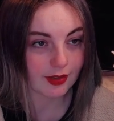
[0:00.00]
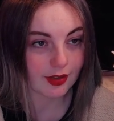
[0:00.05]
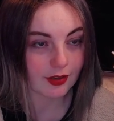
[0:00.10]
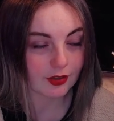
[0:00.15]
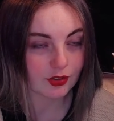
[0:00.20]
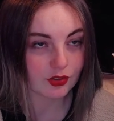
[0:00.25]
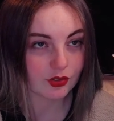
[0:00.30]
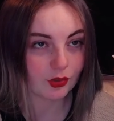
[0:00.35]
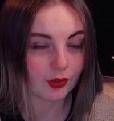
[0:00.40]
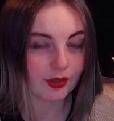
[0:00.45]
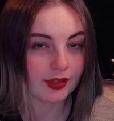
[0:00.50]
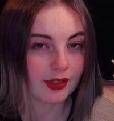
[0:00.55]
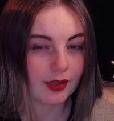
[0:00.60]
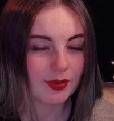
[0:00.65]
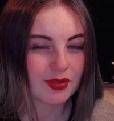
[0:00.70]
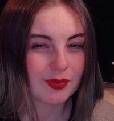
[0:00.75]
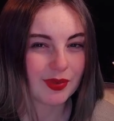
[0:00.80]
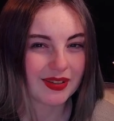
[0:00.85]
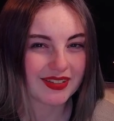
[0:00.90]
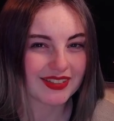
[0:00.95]
Sorry, that
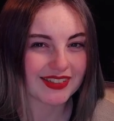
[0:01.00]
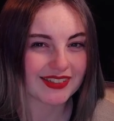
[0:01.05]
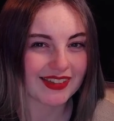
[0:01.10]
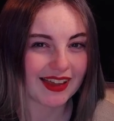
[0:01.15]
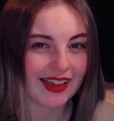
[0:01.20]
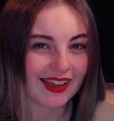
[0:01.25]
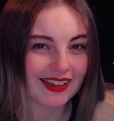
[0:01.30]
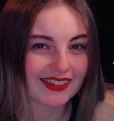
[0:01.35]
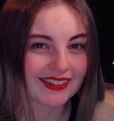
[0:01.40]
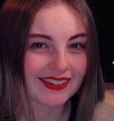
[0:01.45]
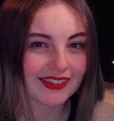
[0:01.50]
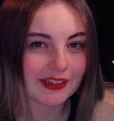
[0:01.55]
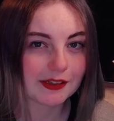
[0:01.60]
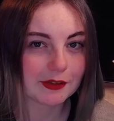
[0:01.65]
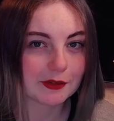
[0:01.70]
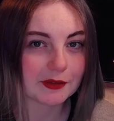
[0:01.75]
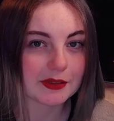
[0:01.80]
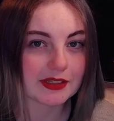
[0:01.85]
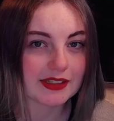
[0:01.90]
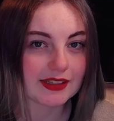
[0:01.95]
was a bit sad,
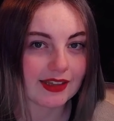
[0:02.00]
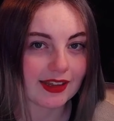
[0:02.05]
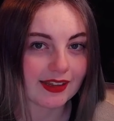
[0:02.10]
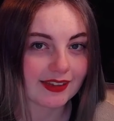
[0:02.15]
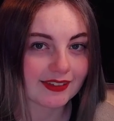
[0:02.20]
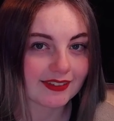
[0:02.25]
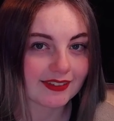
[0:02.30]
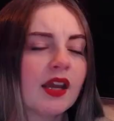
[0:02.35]
wasn't it?